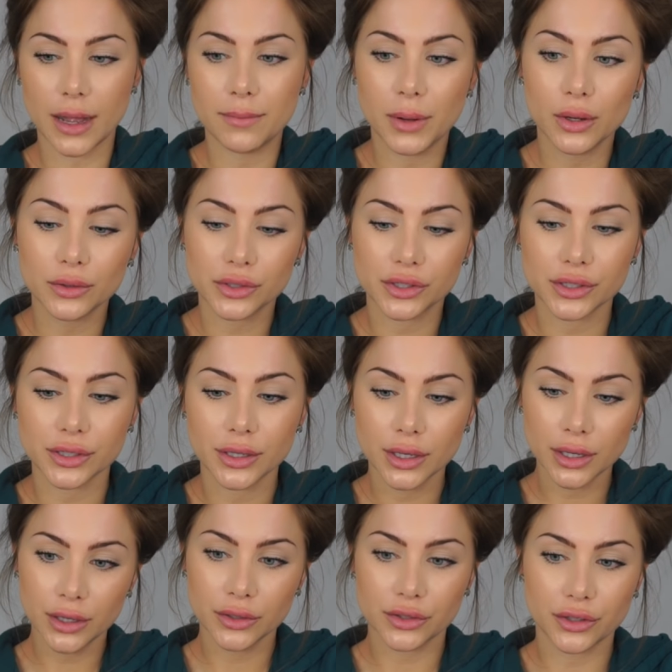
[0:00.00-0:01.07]
I'm post
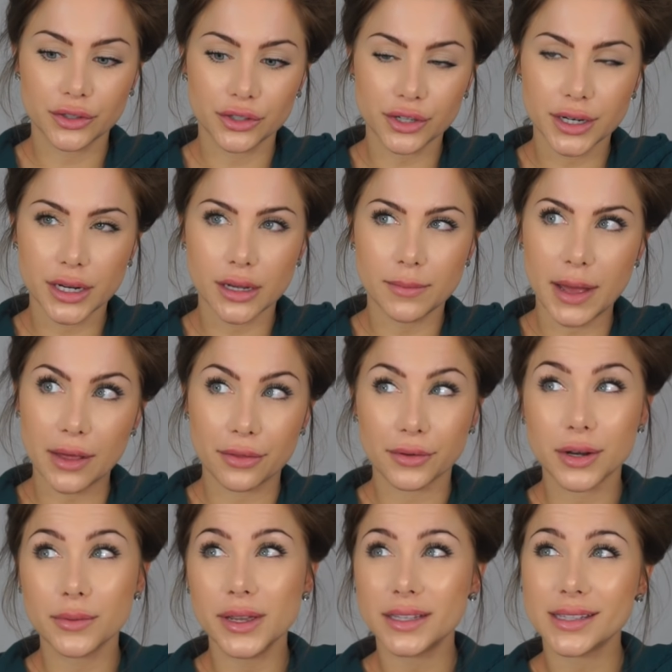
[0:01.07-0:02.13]
surgery about
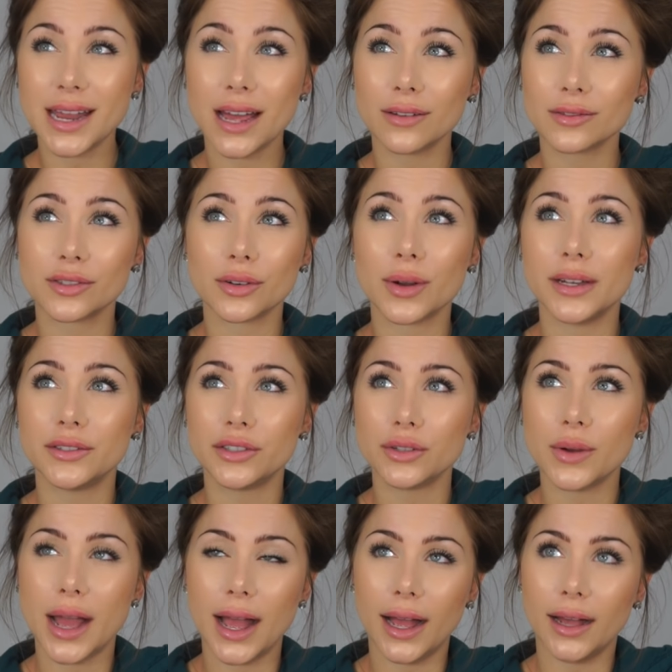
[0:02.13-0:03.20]
three weeks now, so I
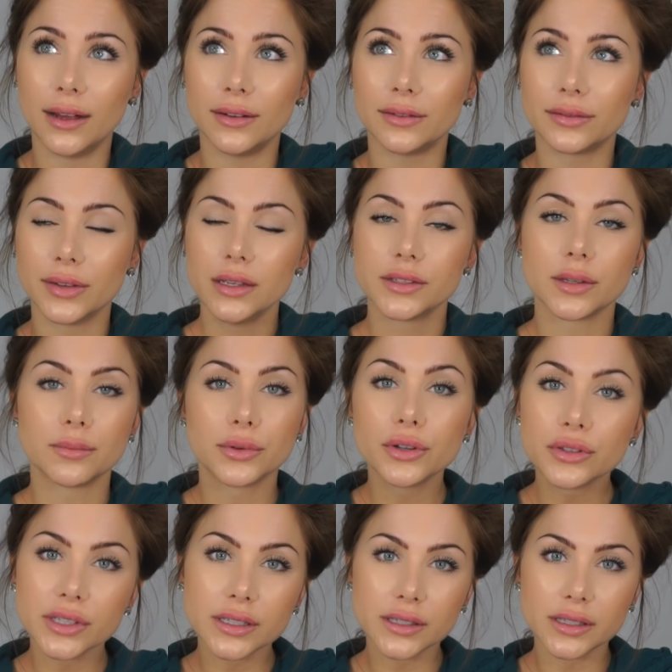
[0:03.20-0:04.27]
do have some
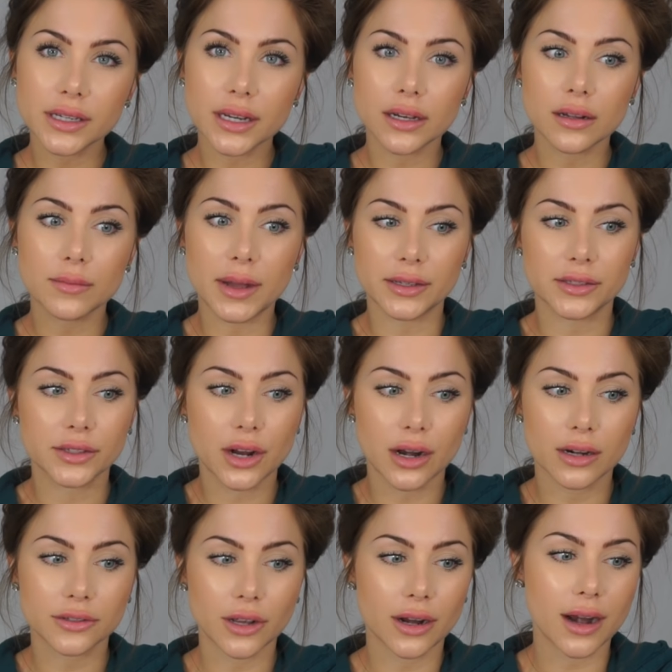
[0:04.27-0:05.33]
bruising still. My
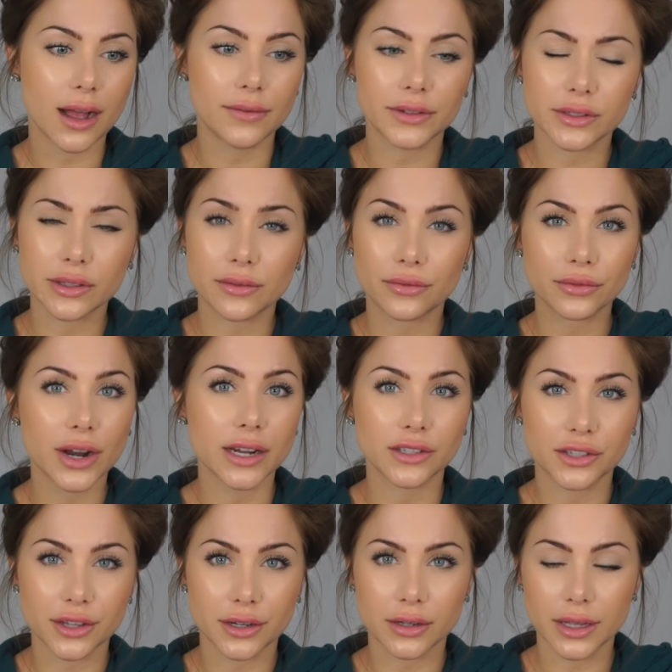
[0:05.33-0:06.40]
scars are obviously
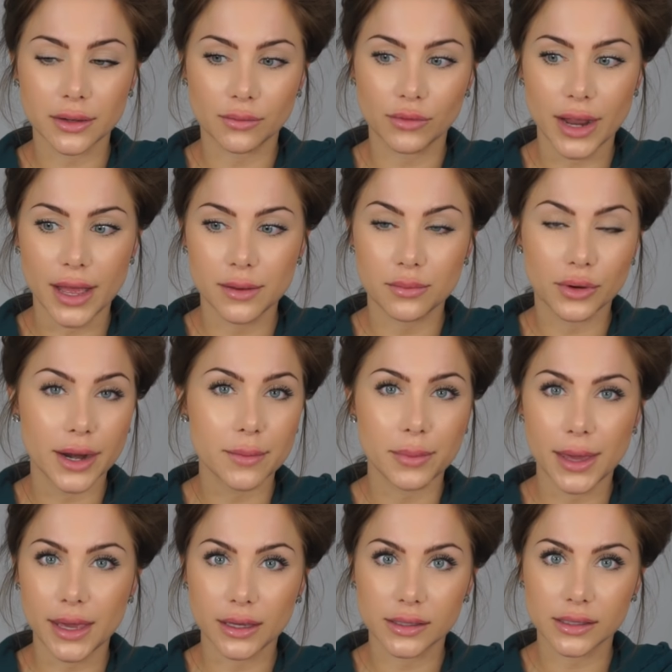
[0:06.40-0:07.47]
fresh. They're like red,
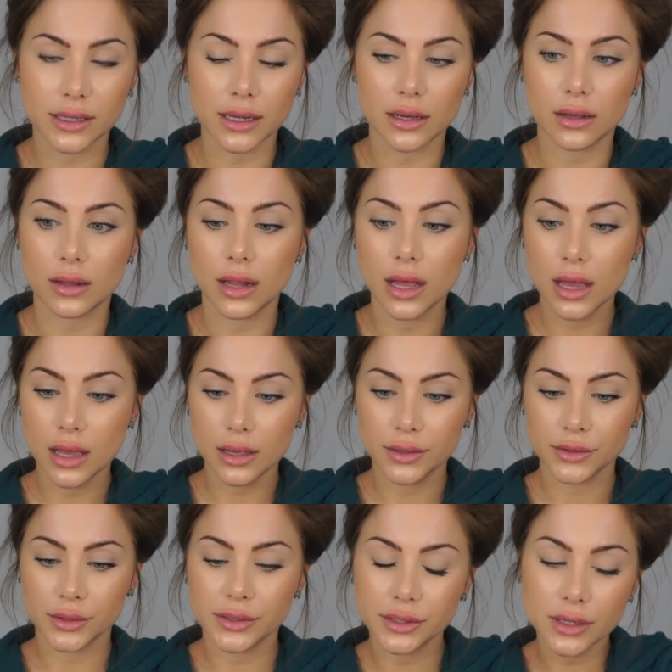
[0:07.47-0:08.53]
bright pink still.
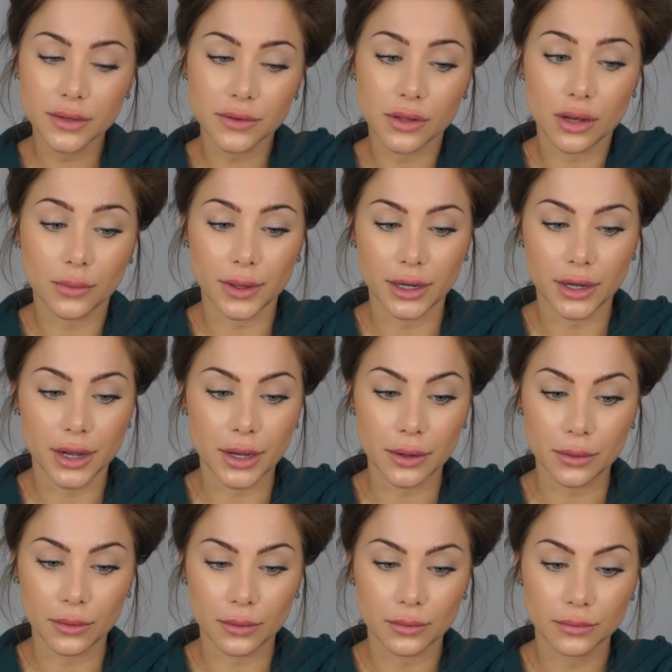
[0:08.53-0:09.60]
So I still have a long way to
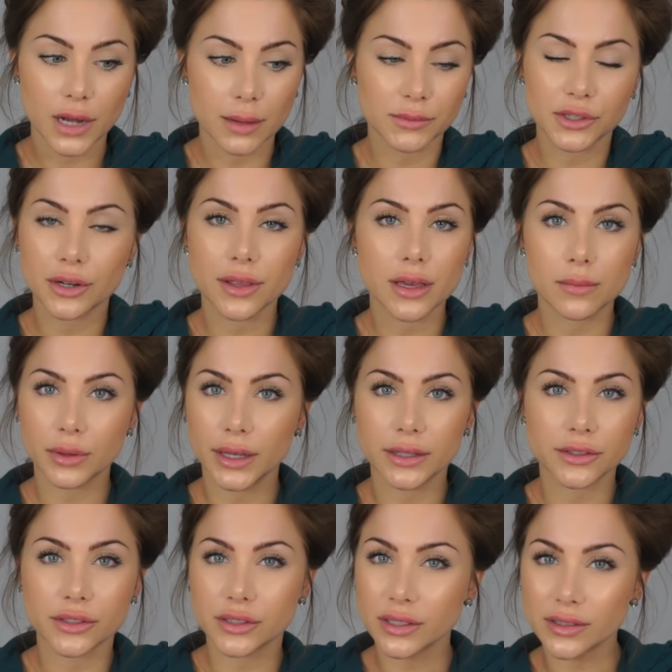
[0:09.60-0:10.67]
go. I'm sure the
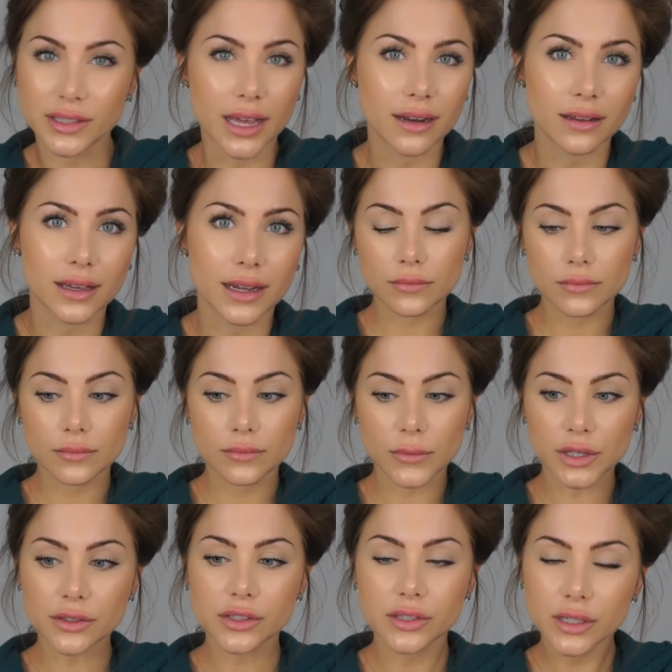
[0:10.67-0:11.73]
implants are still settling.
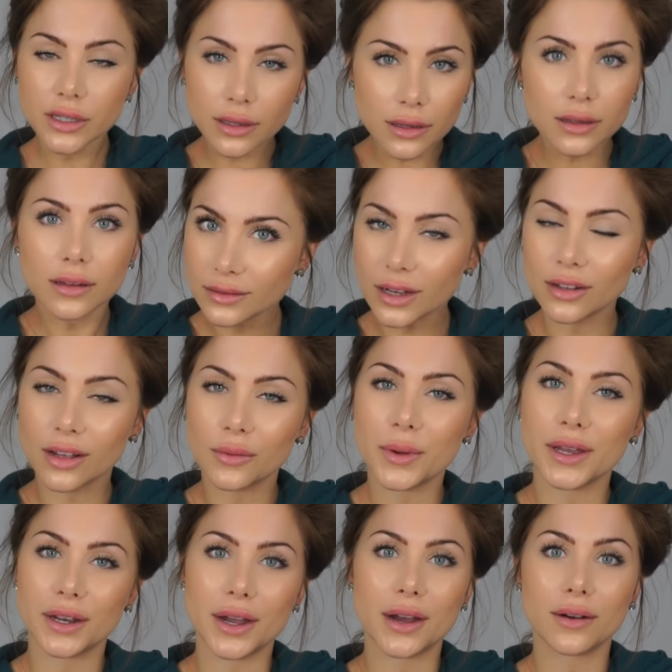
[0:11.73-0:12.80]
There's still a long
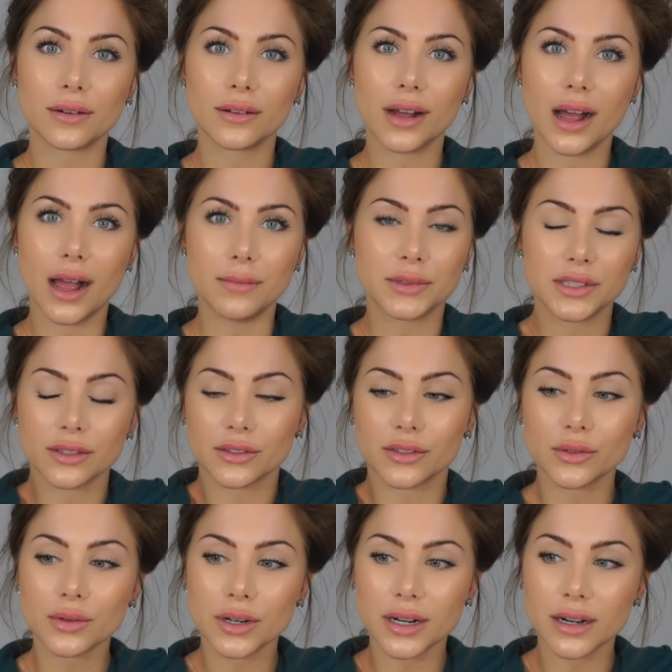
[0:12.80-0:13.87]
way to go. I'm still
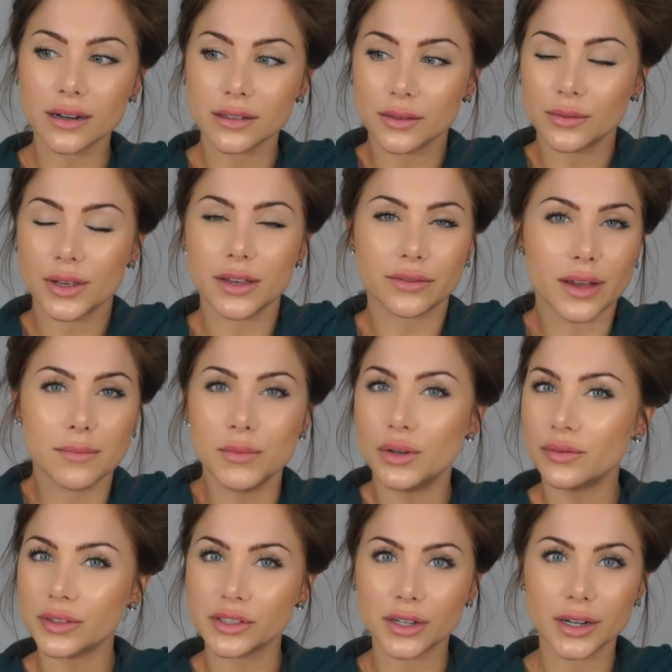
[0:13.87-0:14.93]
sore. If I
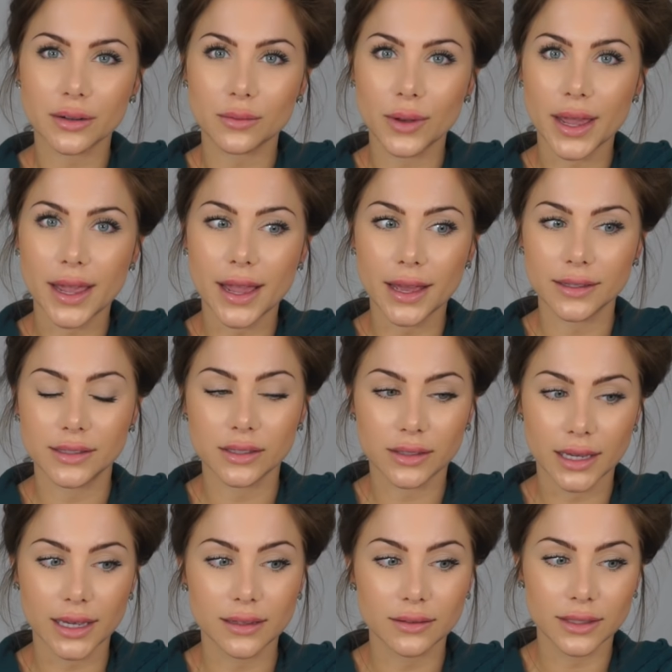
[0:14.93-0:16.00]
move a certain way, I still
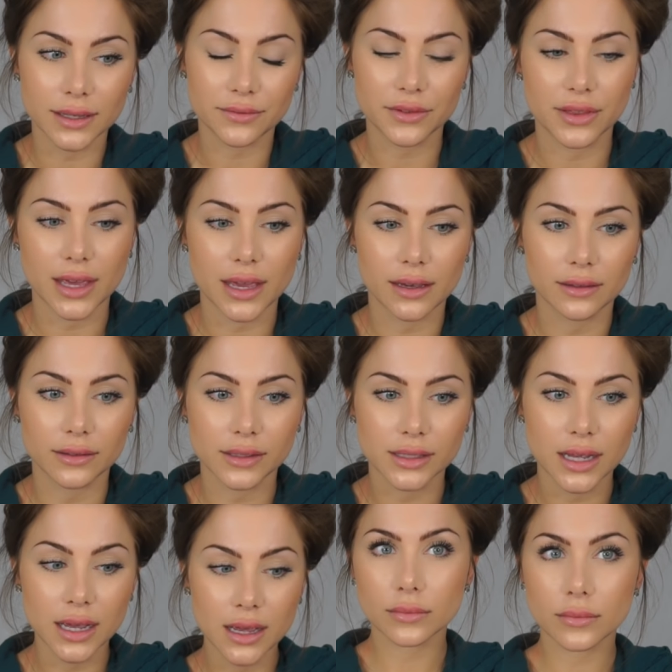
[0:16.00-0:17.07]
can't lift things.